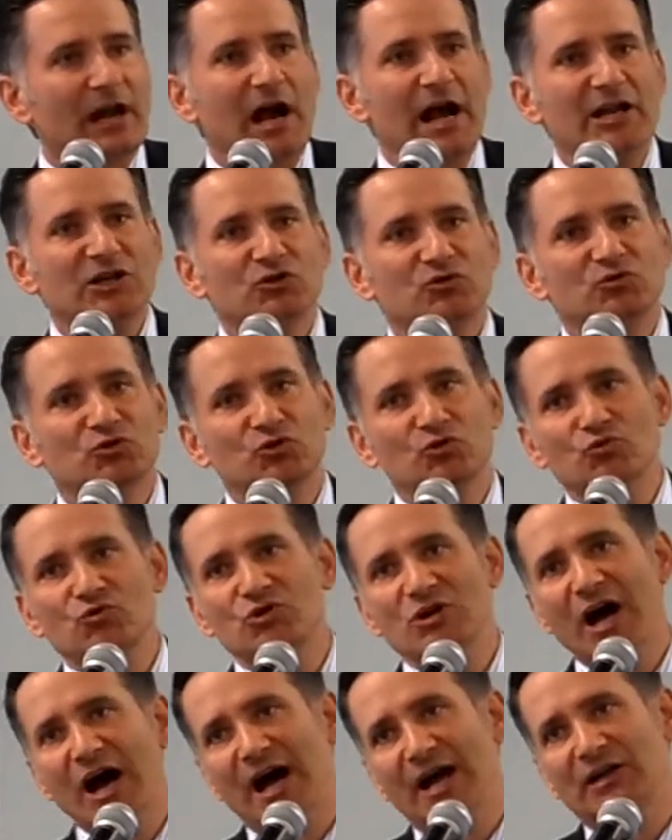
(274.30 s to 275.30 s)
that I
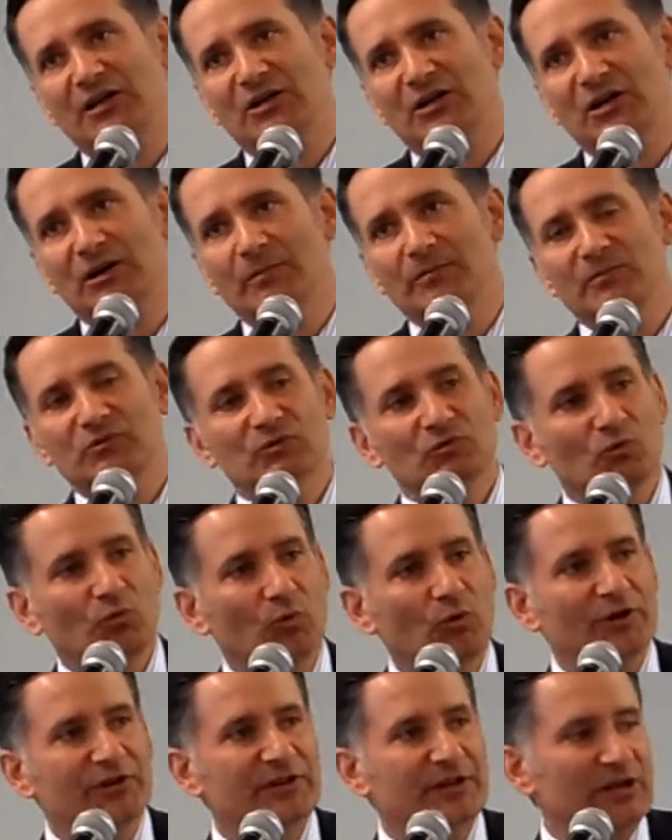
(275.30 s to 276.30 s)
do not come
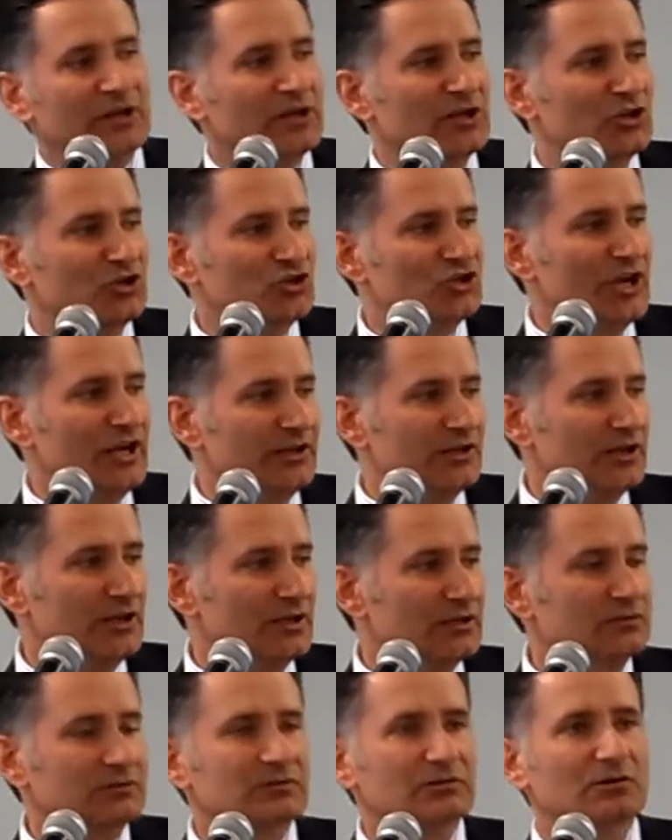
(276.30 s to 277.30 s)
with an
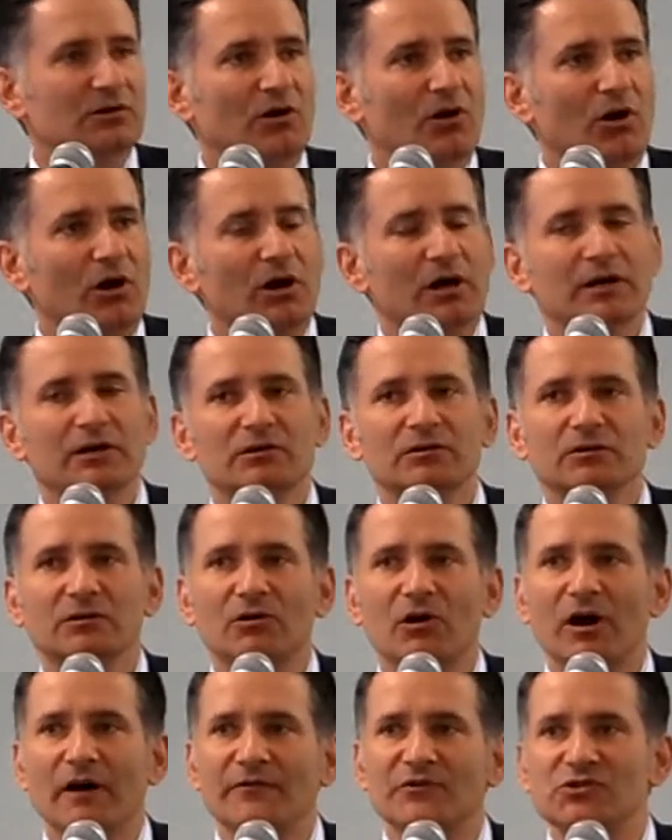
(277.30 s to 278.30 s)
agenda on
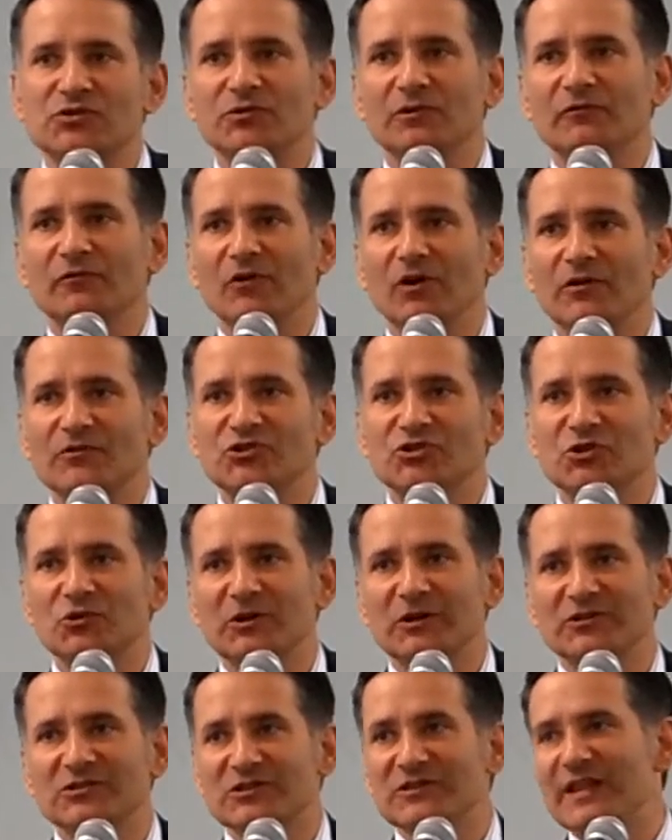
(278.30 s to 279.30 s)
officer-involved
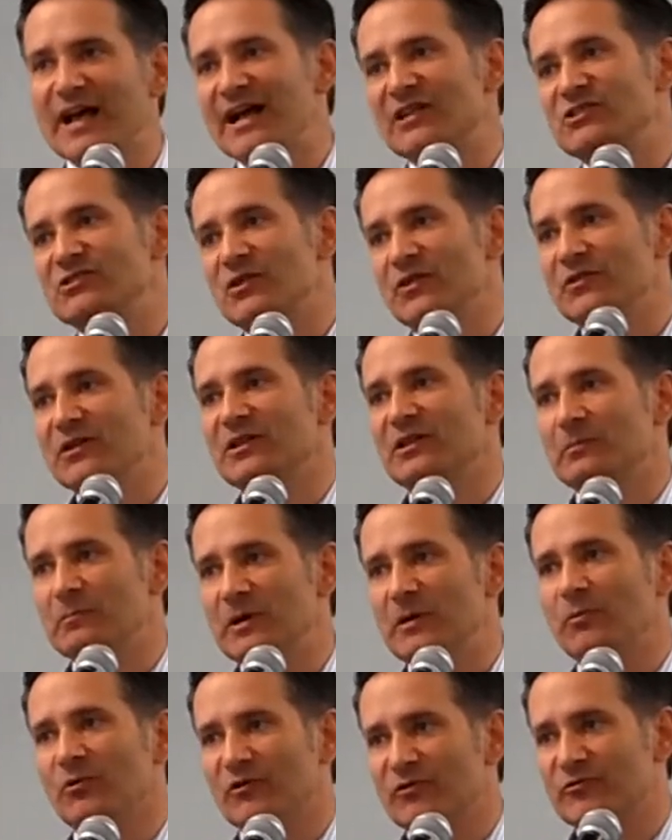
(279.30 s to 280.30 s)
shootings, and that's the
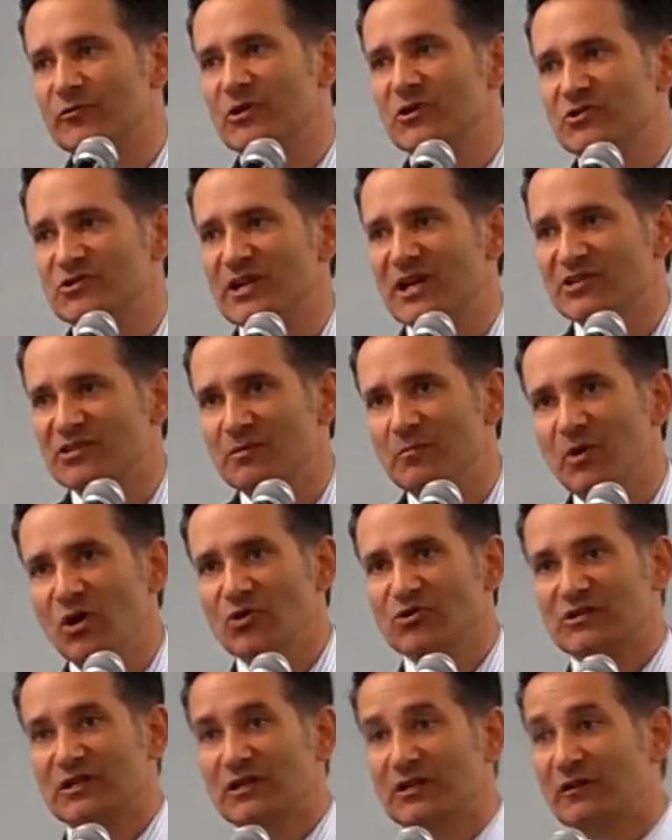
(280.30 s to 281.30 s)
thing that people have criticized
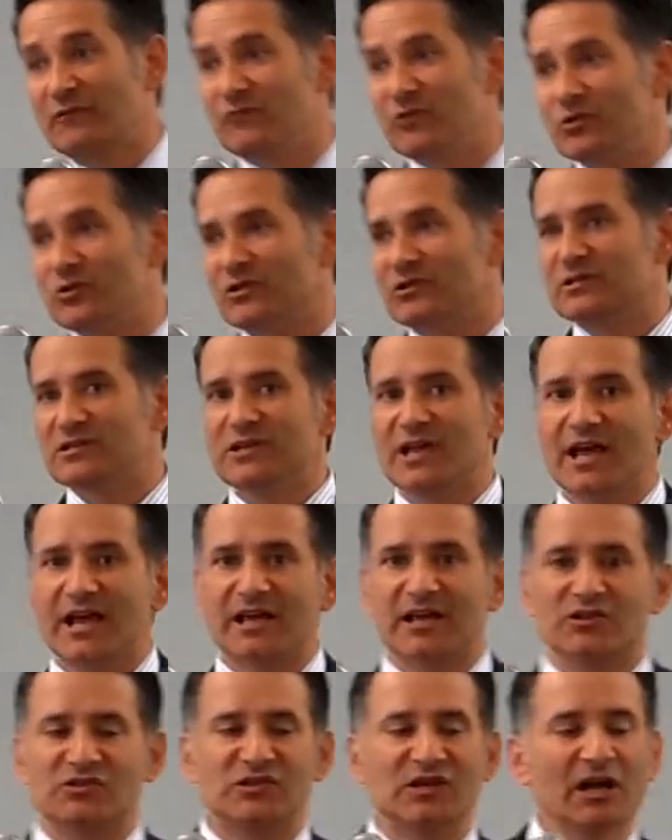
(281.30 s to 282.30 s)
the most, that they view the
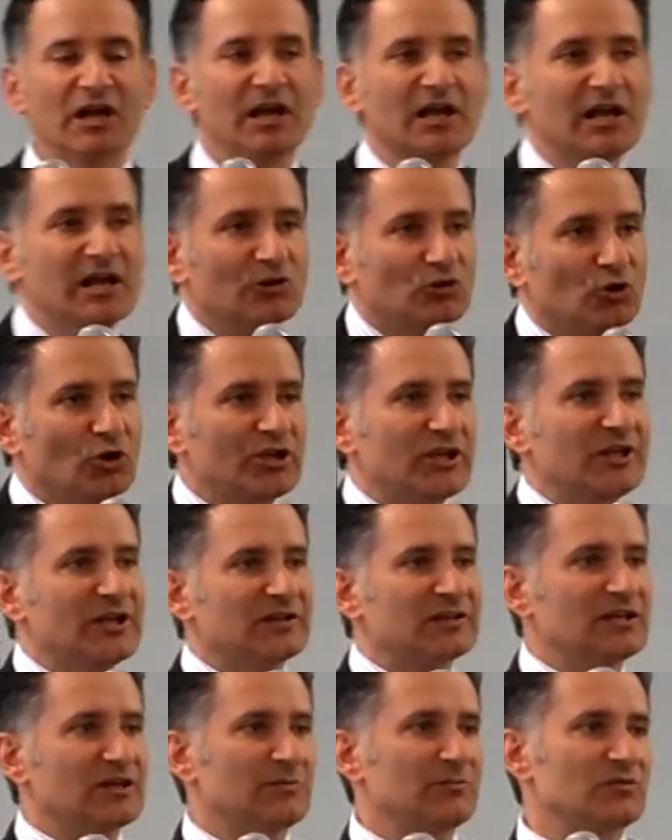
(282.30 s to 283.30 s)
DA as
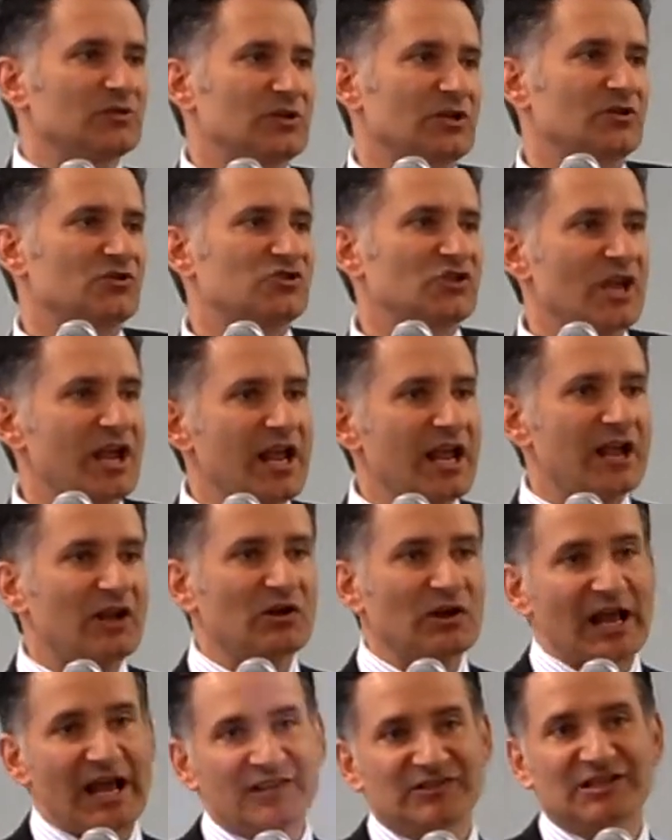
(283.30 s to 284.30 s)
looking at them and
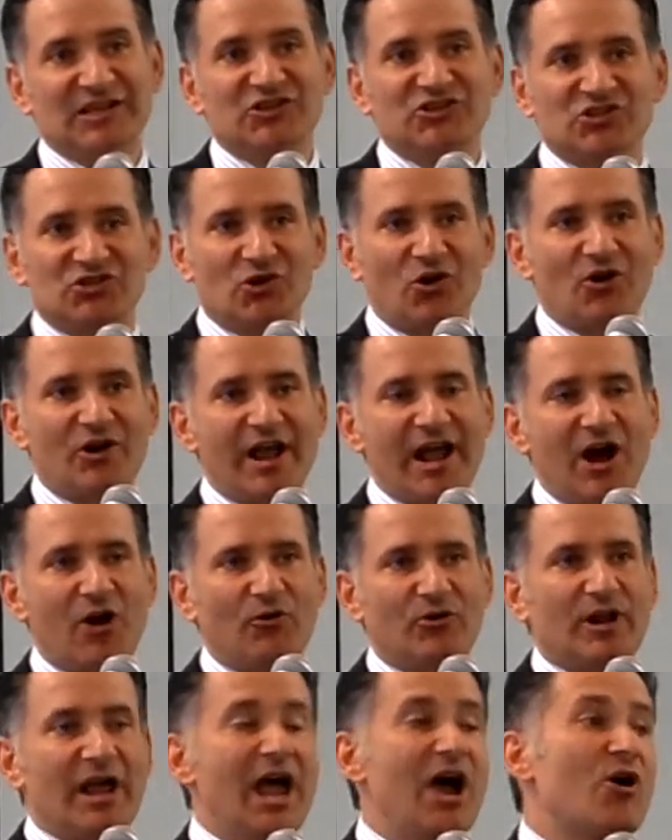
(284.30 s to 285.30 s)
saying, as they start
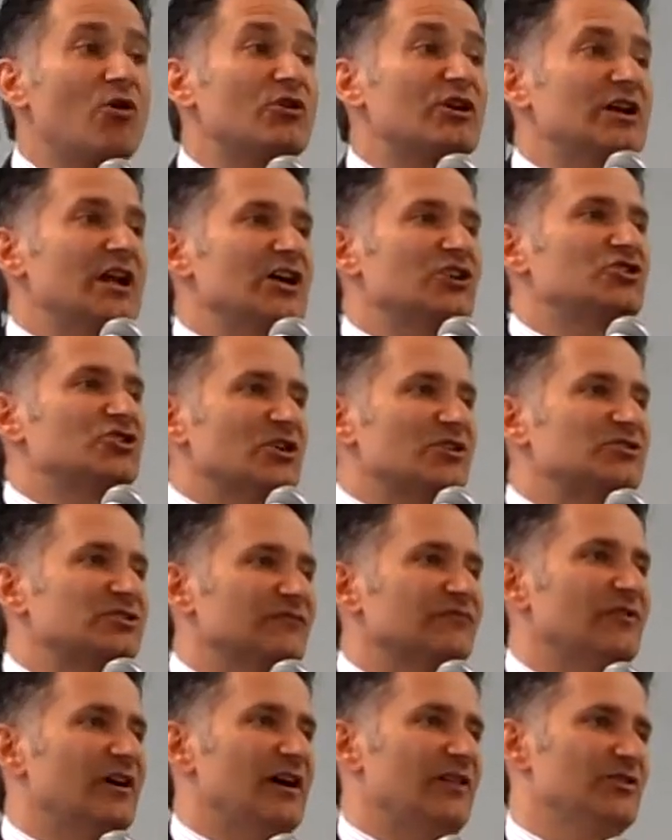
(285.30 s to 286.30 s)
out, how can I
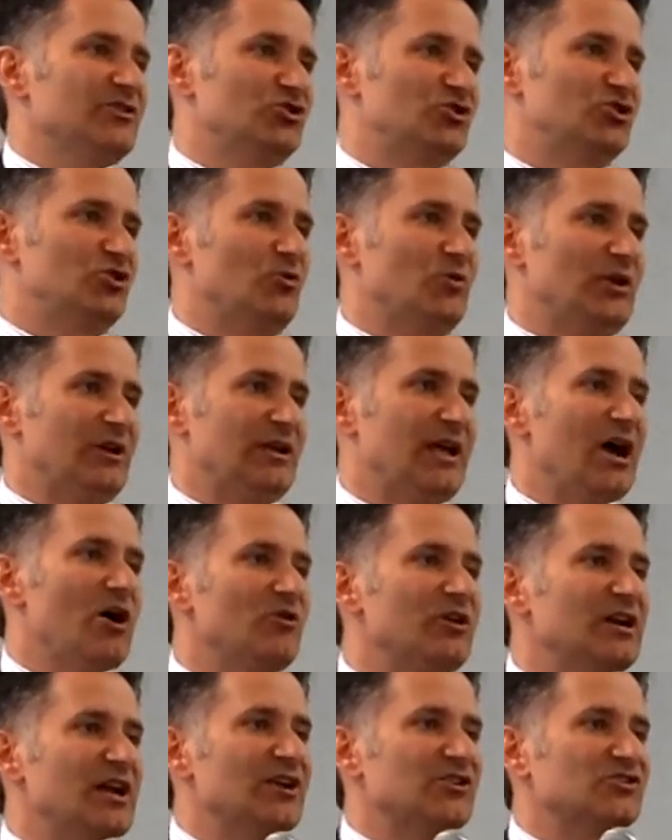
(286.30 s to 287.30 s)
justify this shooting?
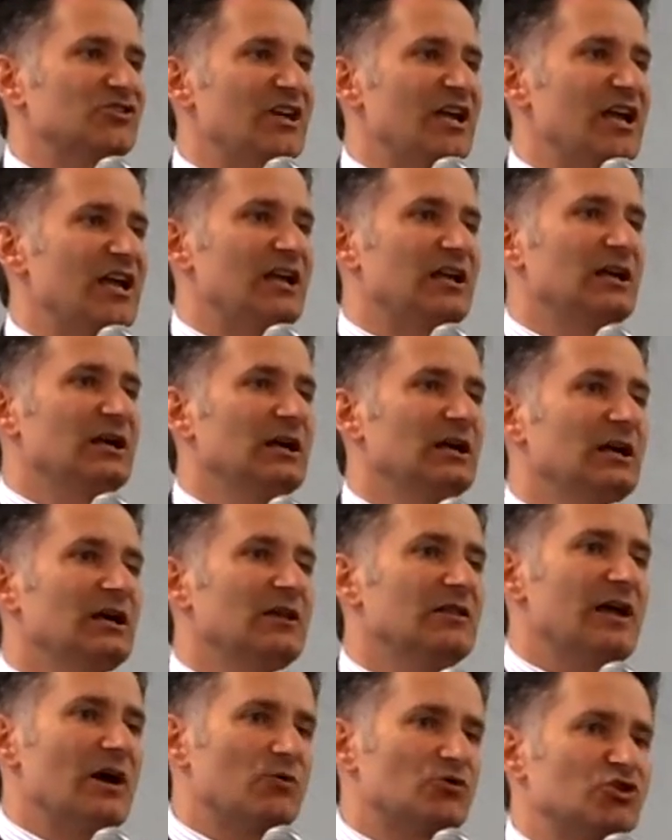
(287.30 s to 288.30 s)
How can I say
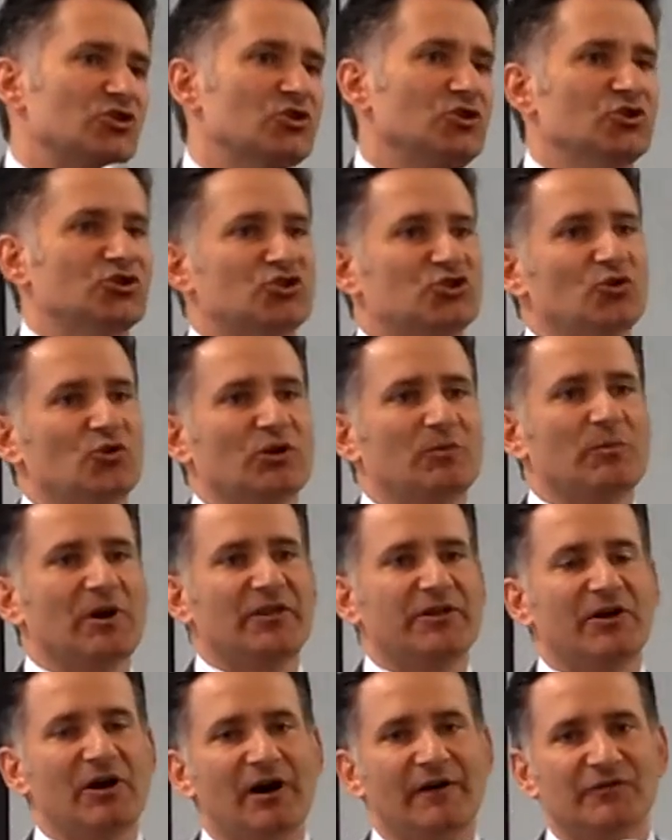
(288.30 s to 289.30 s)
that was a good
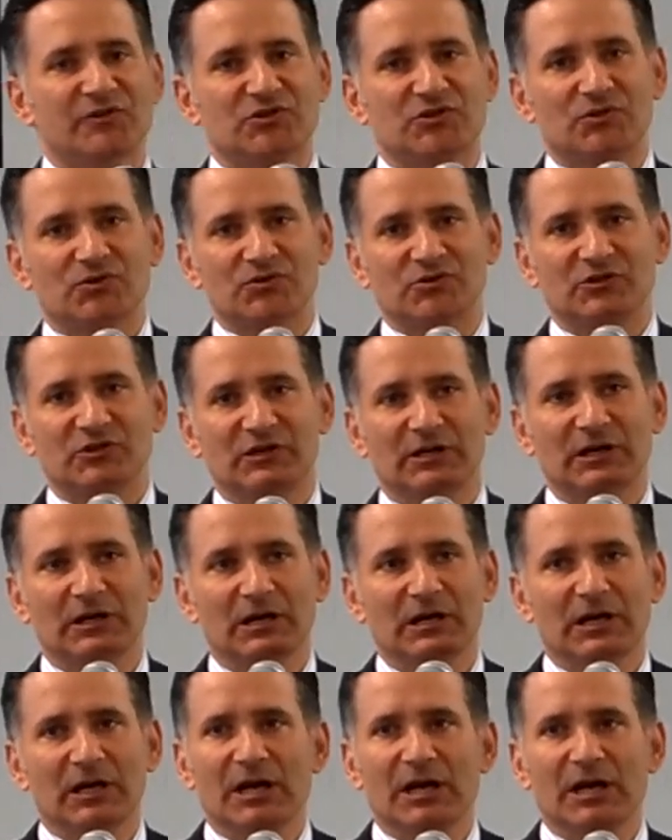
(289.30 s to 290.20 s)
shooting by the officers?